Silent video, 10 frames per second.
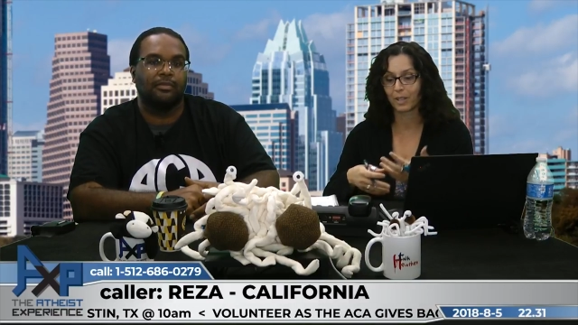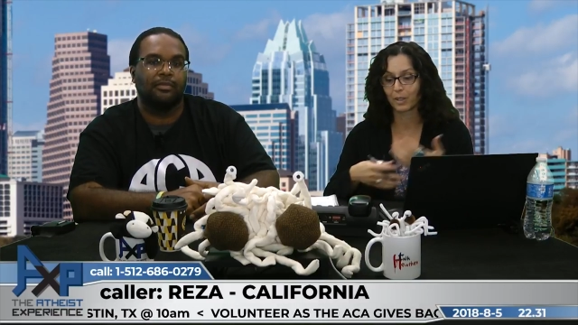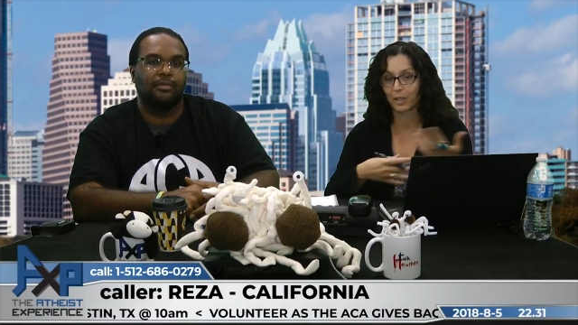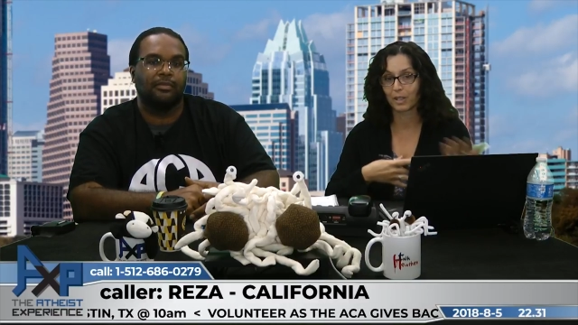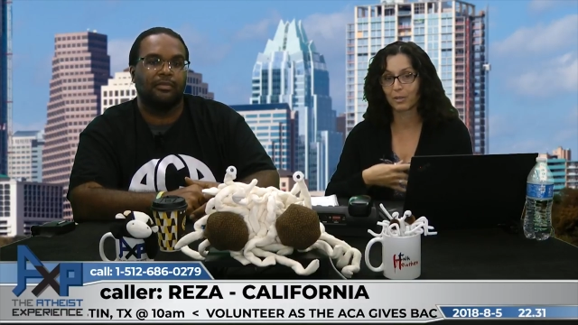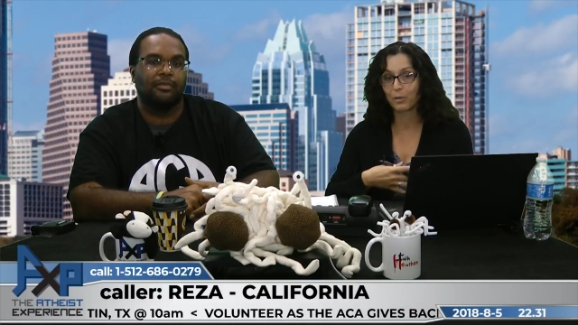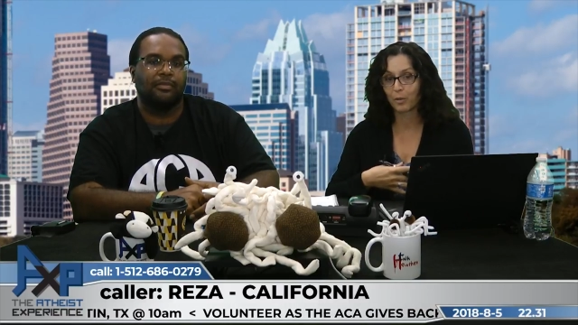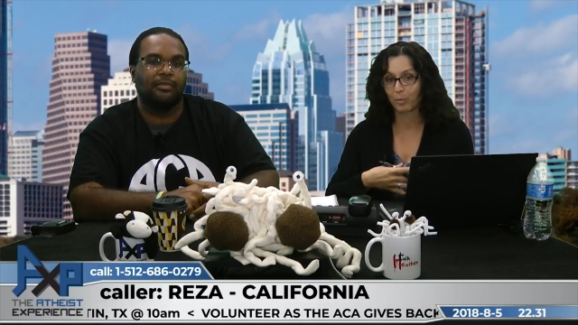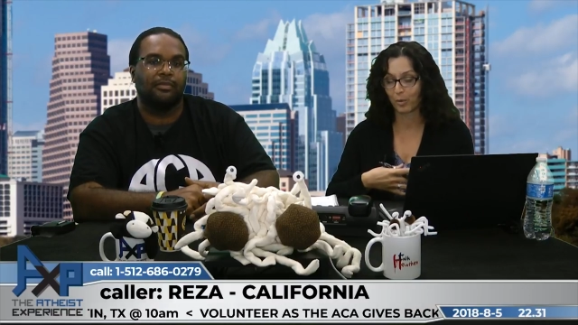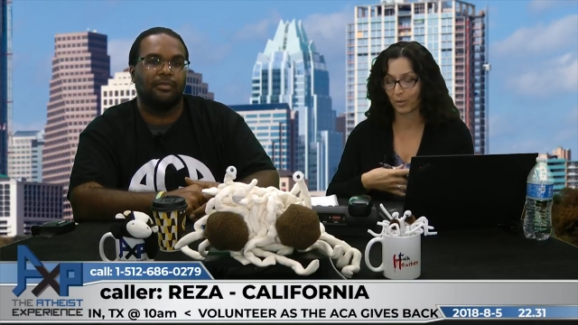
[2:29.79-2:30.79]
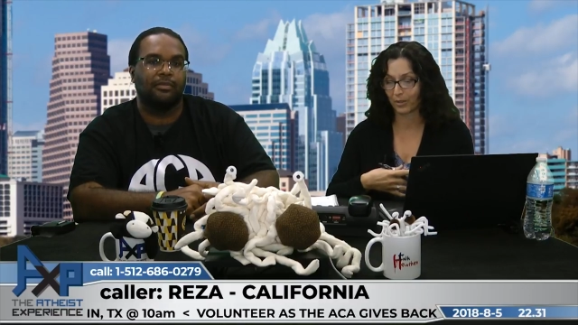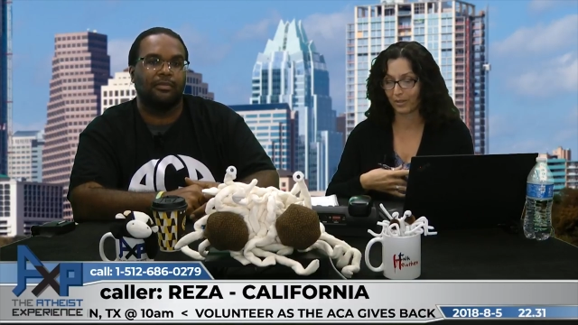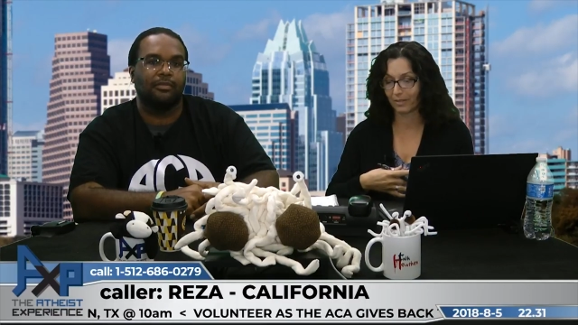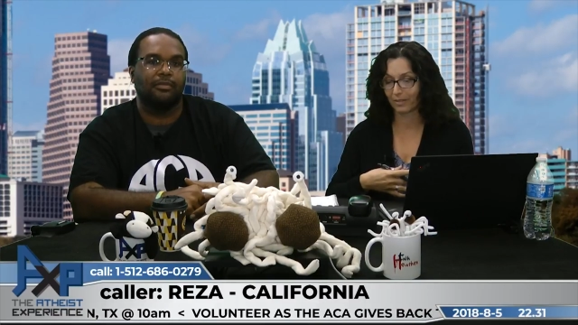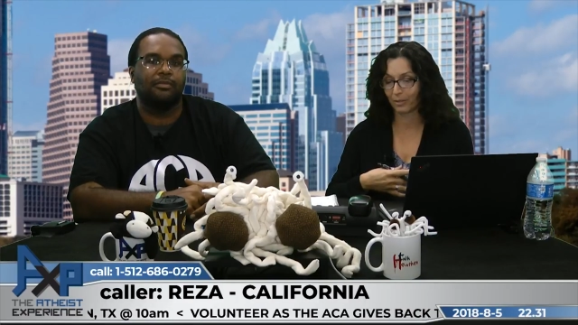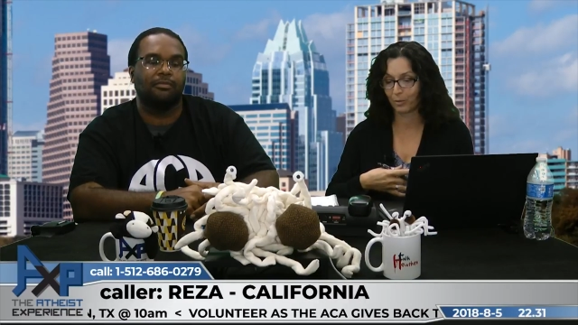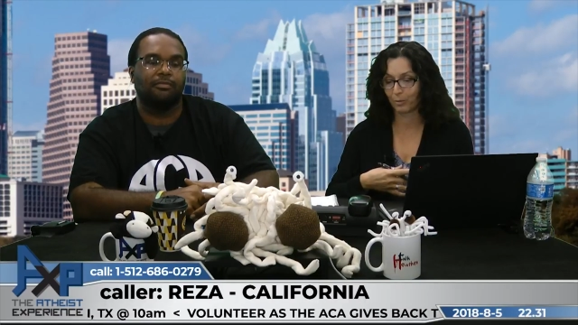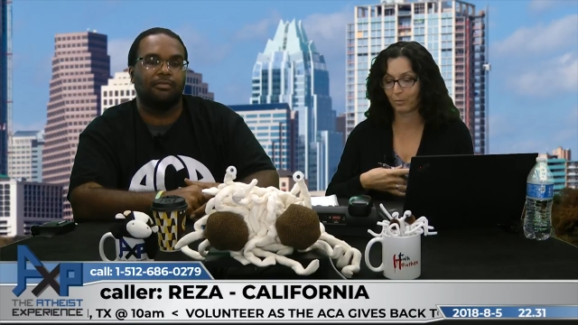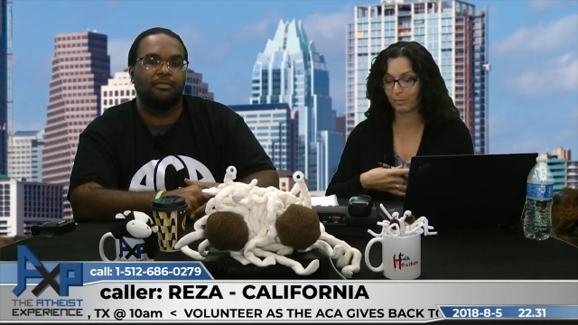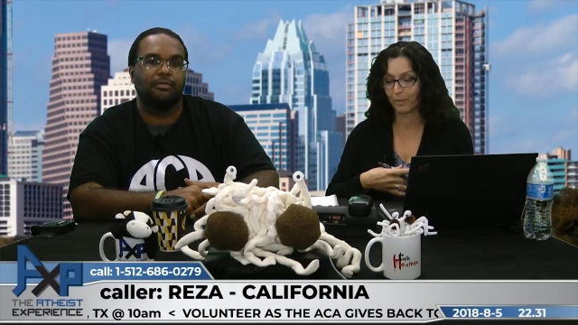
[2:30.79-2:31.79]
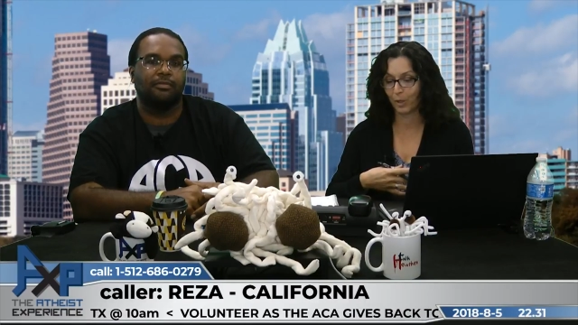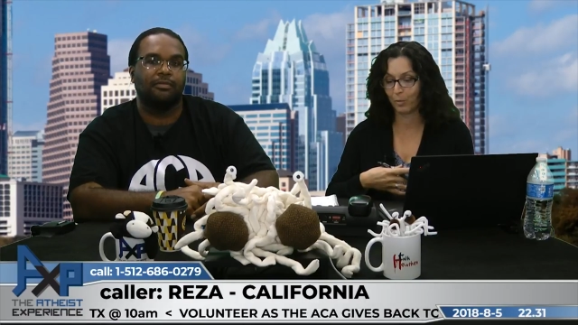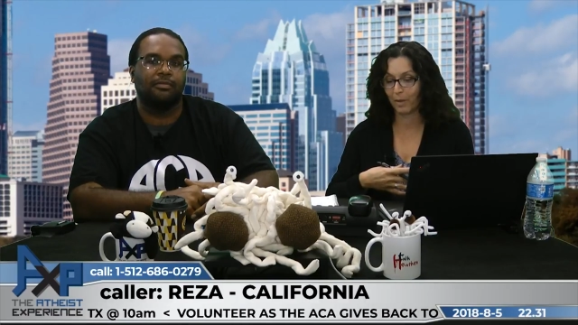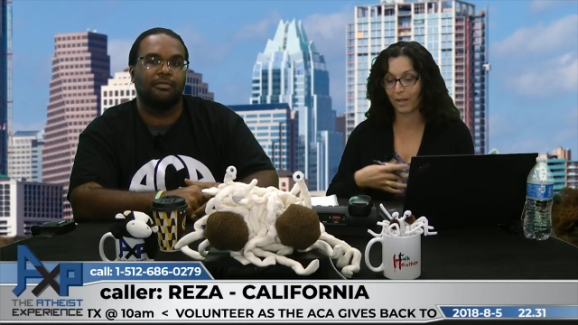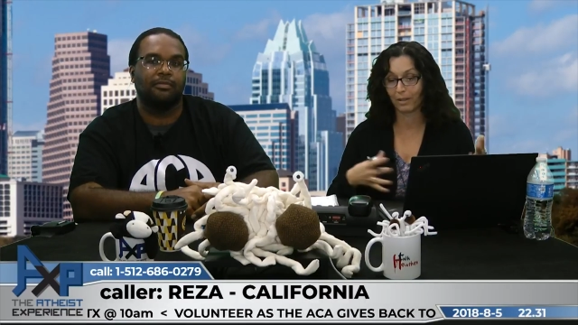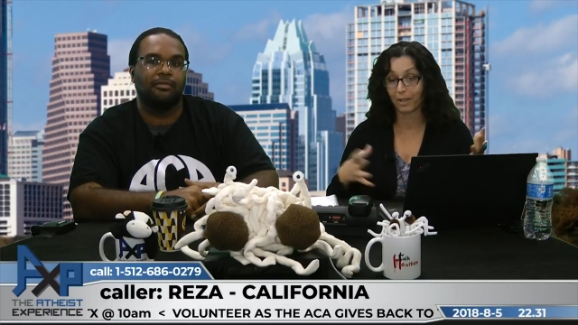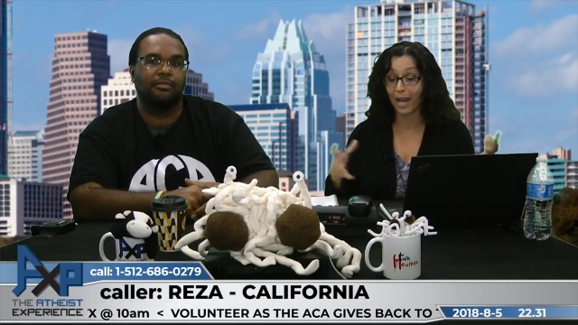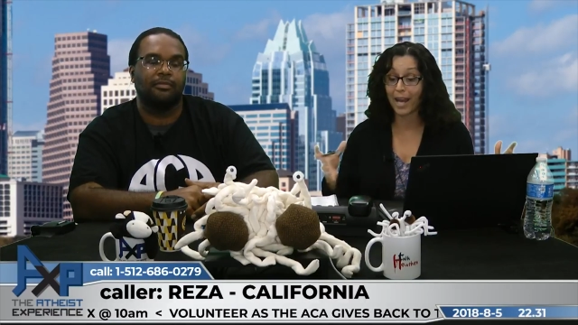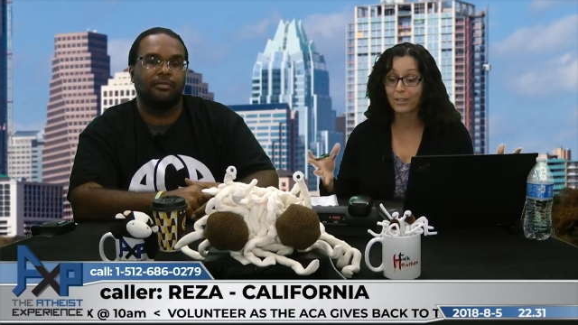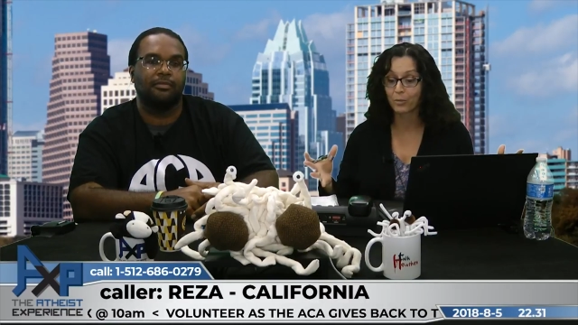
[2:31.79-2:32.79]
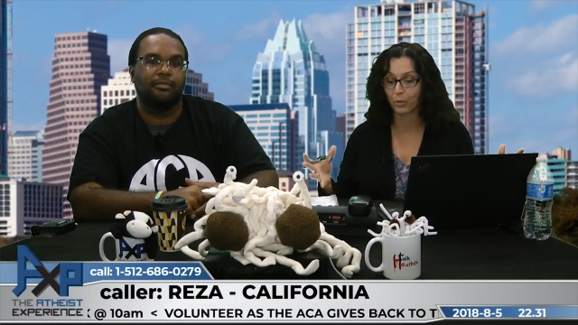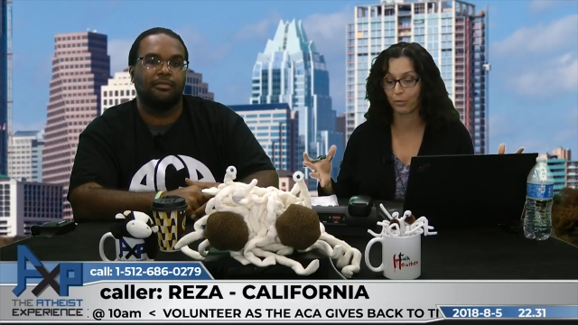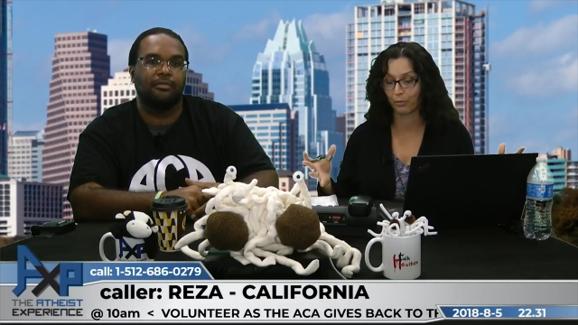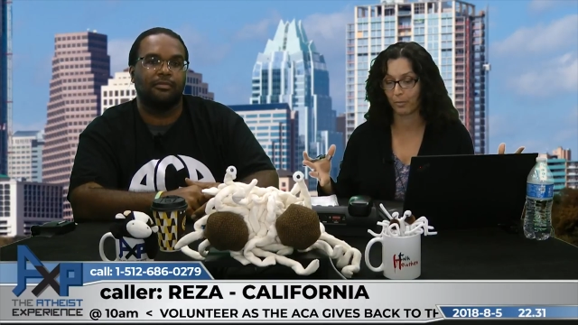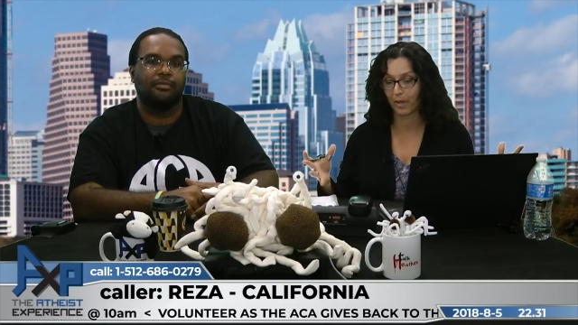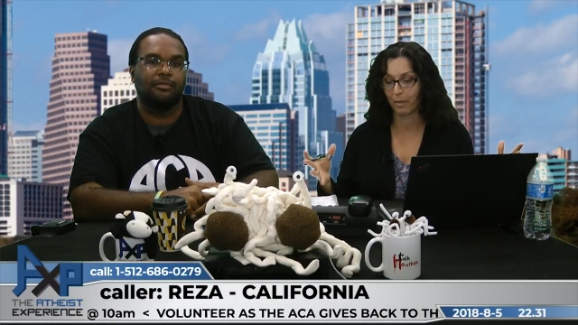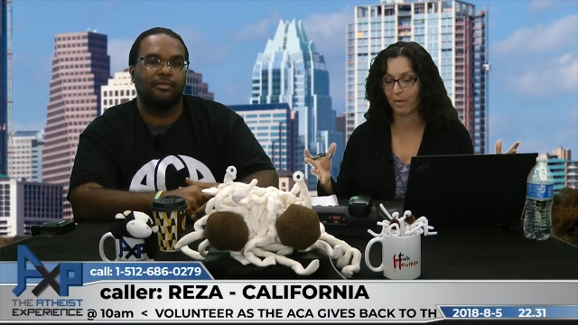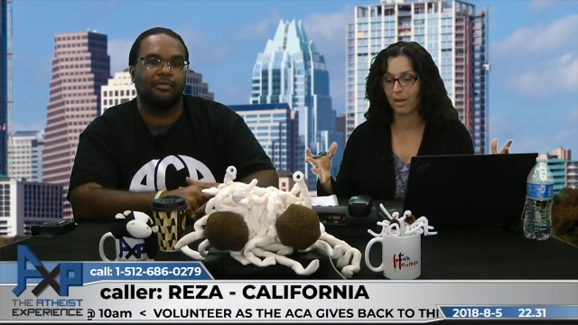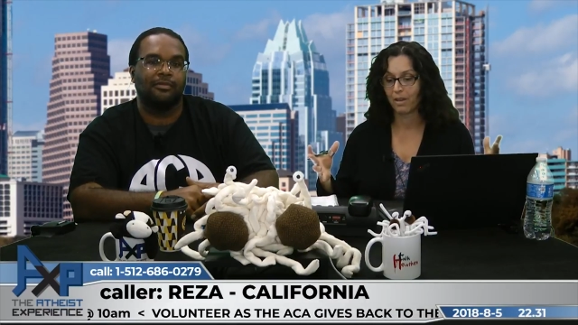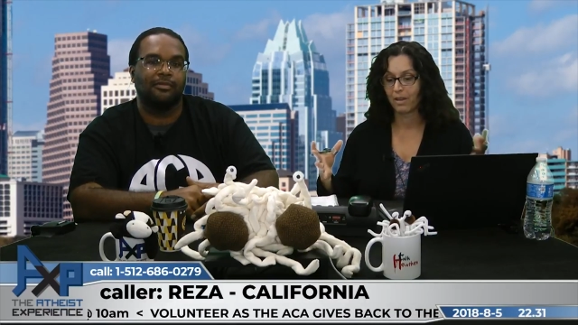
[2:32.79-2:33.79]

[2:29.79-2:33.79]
Speaker 1: It's not like they killed the person to you know make a casserole from them.